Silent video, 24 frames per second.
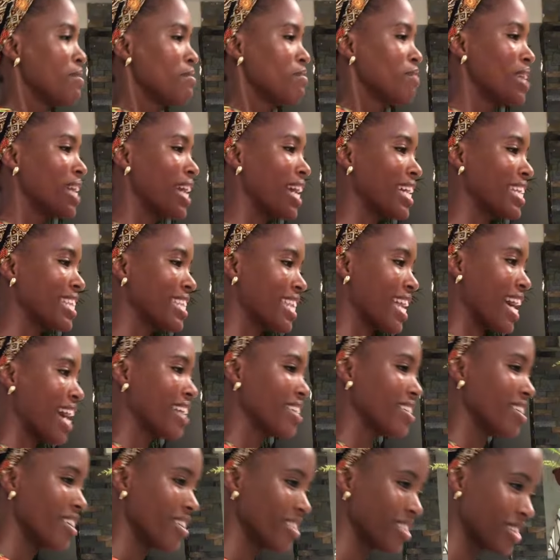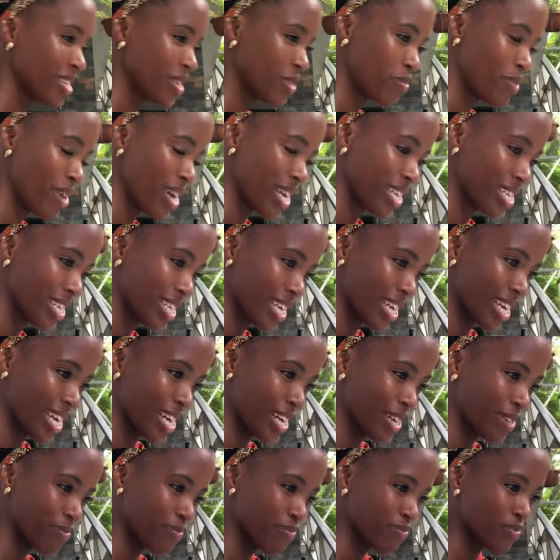But I sat on this bench
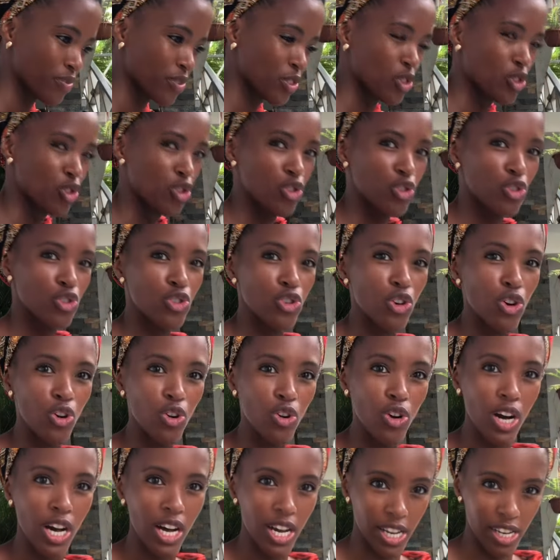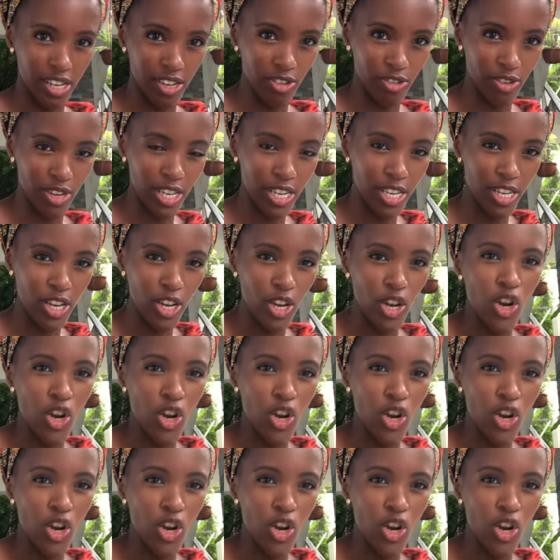here, so hungry,